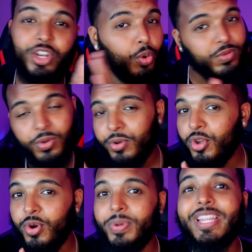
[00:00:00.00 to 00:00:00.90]
No one's going
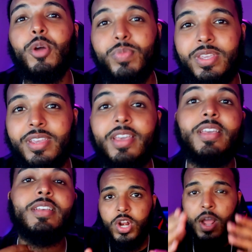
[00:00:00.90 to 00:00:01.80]
nowhere without me.
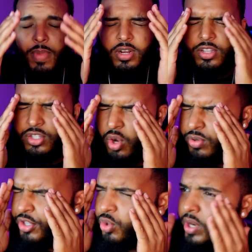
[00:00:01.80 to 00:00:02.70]
When I'm on the
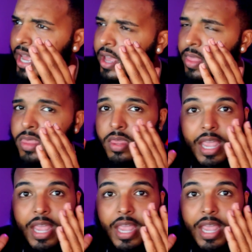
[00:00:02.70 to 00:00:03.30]
zone to do that,